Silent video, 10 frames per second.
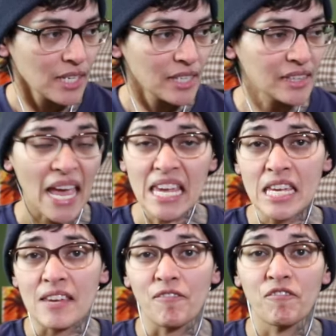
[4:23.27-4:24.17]
They
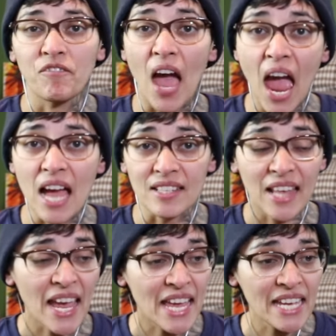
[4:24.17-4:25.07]
eat fast.
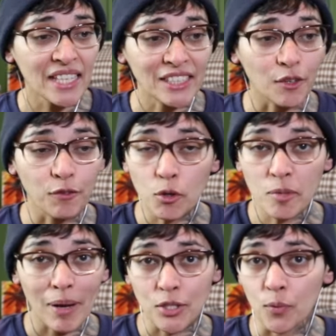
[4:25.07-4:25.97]
They eat like the food's
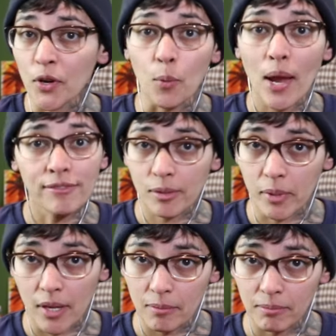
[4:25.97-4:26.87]
about to run away from
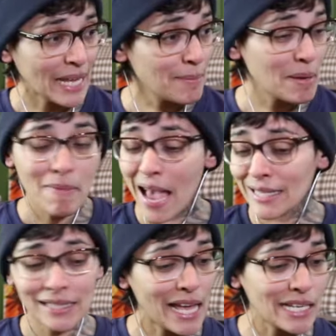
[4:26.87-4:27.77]
them. They be
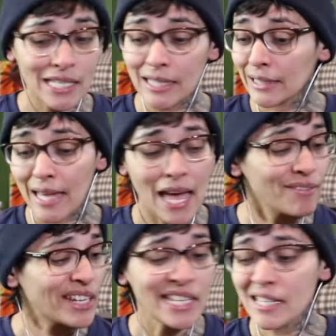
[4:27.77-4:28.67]
maxing that shit like they
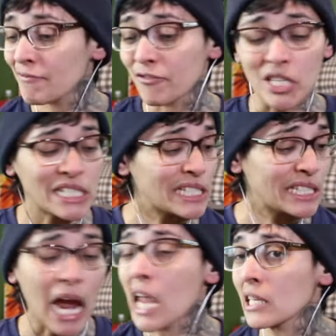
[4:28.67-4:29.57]
haven't eaten for
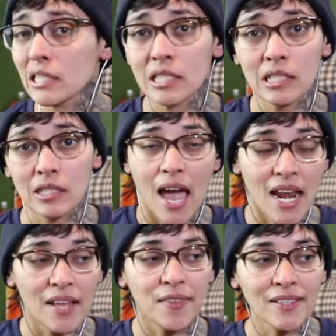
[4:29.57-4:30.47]
days. And
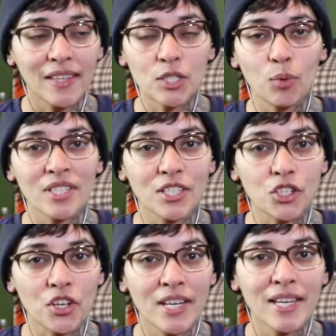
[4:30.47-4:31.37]
I think that's what's
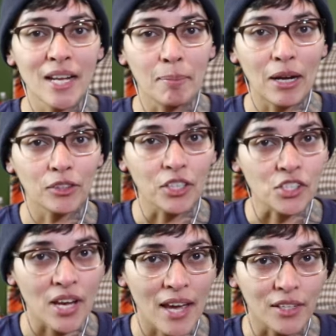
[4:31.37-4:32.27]
intriguing about their
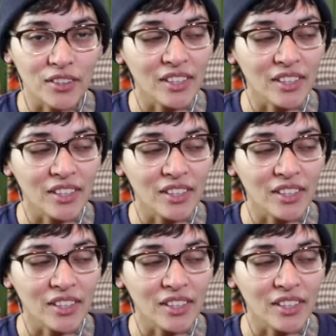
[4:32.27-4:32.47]
channel.